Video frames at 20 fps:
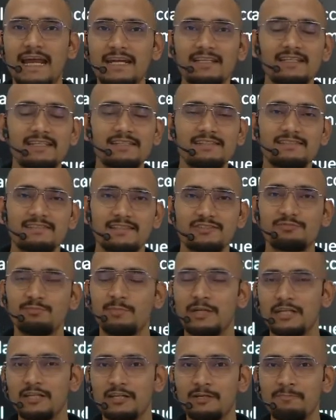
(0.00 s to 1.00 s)
these things
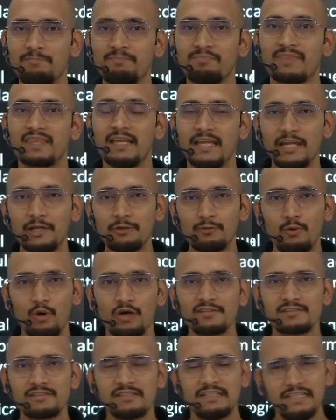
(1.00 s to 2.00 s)
better, it was
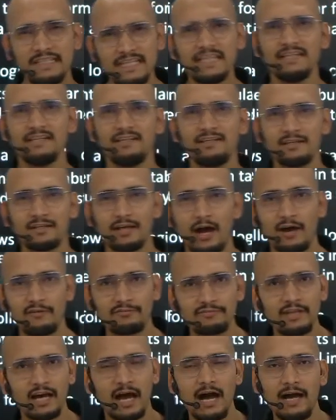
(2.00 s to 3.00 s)
need of the
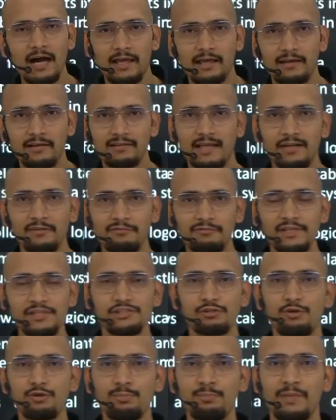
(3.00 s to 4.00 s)
hour that we should
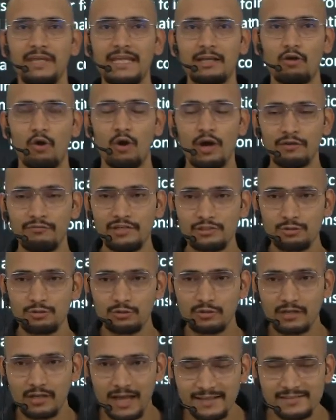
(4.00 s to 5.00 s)
make or we should
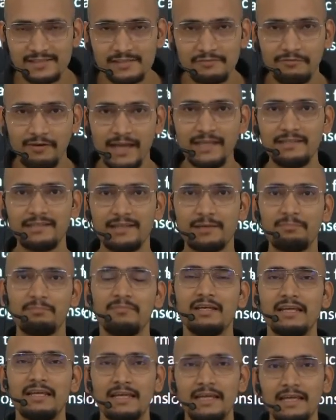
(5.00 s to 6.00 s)
classify them
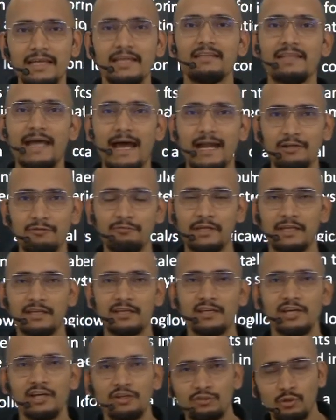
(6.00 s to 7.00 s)
in that way.
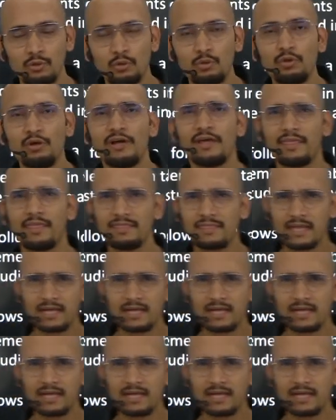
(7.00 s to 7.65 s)
So there